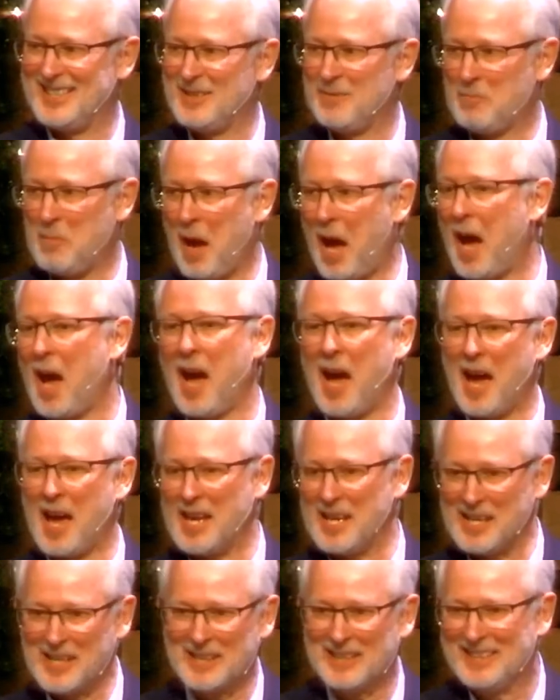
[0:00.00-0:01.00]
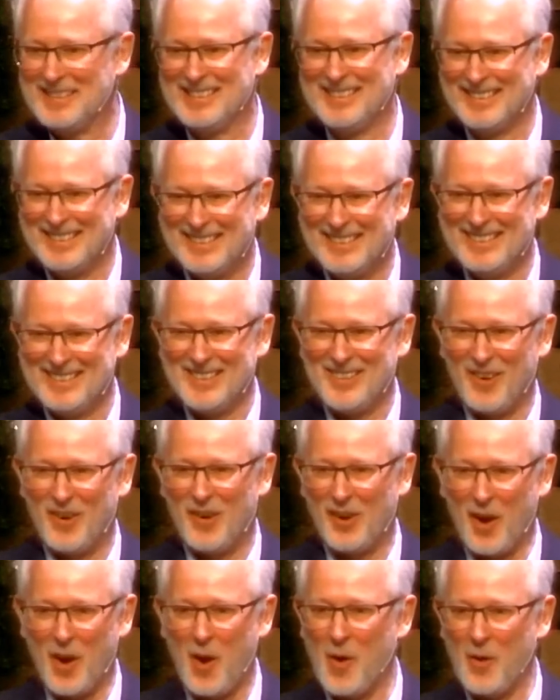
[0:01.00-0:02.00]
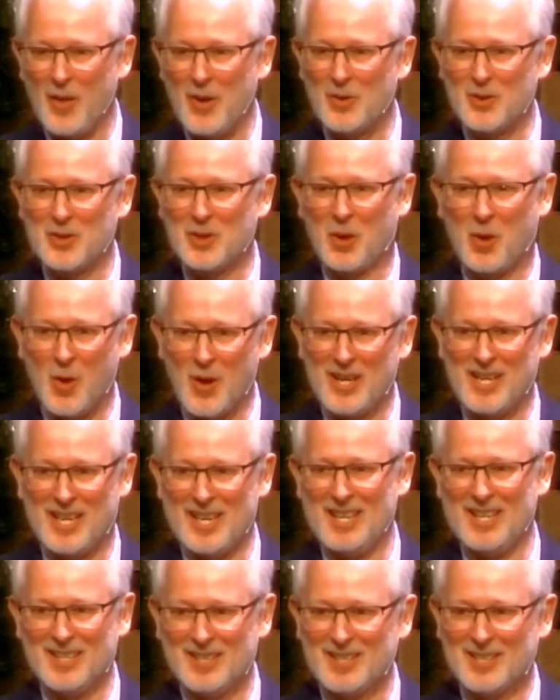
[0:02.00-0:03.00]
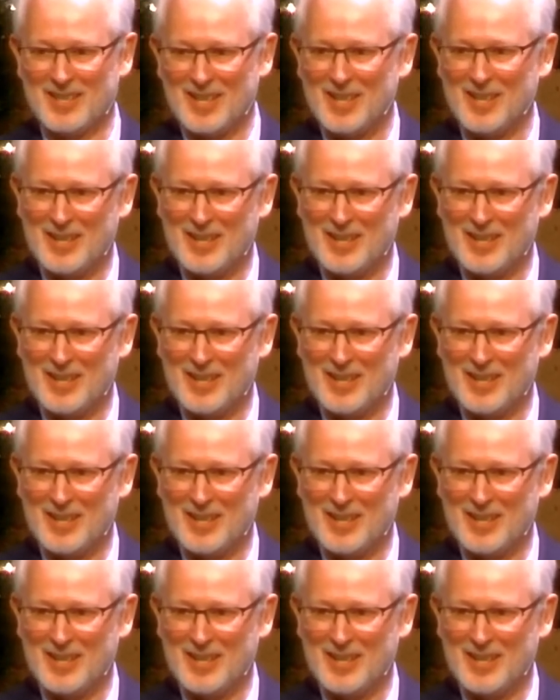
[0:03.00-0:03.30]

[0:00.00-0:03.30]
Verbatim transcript: pie or all those cookies.